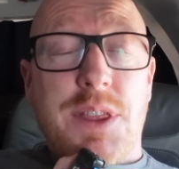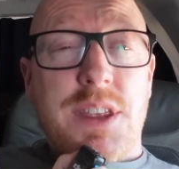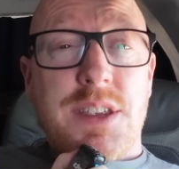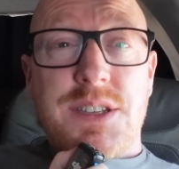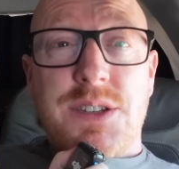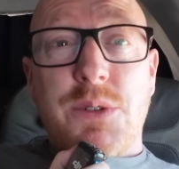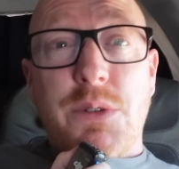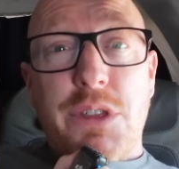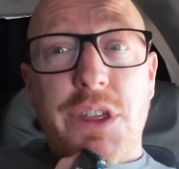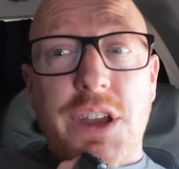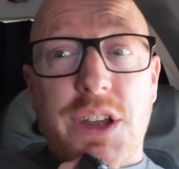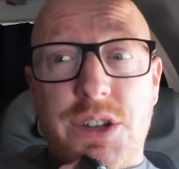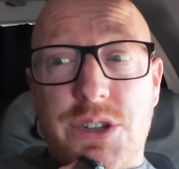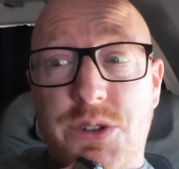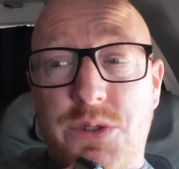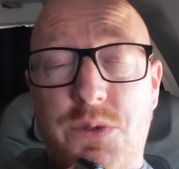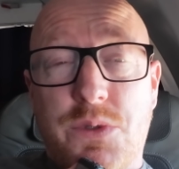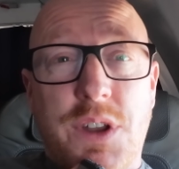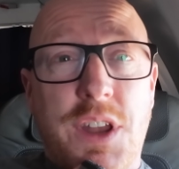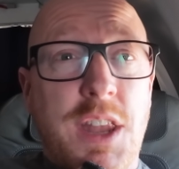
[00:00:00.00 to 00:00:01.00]
There's nothing
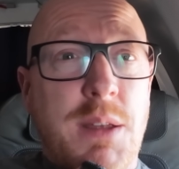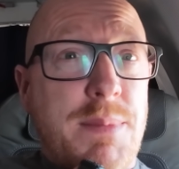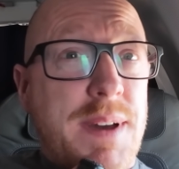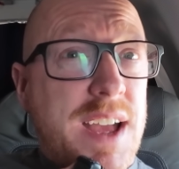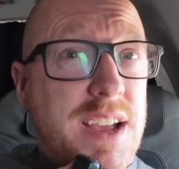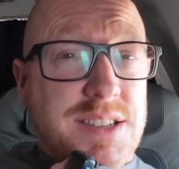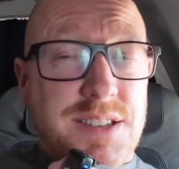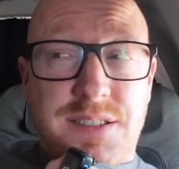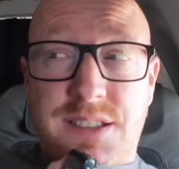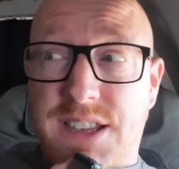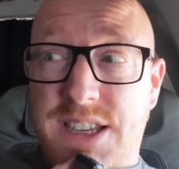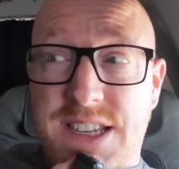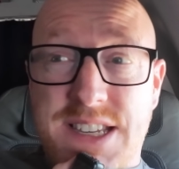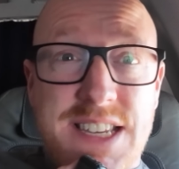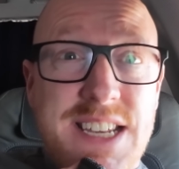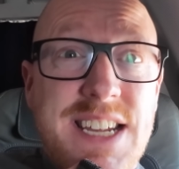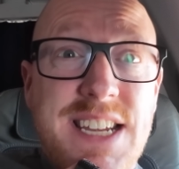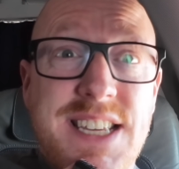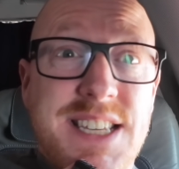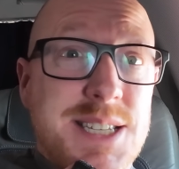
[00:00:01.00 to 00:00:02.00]
at all in the backs of the
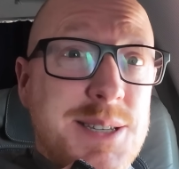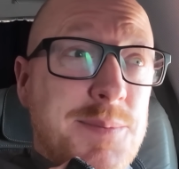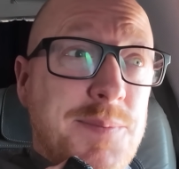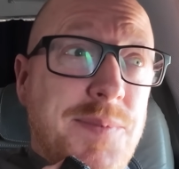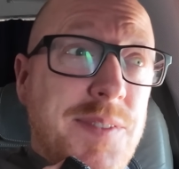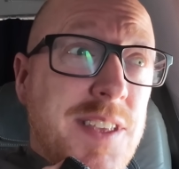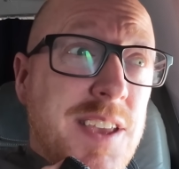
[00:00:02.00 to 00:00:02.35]
seats.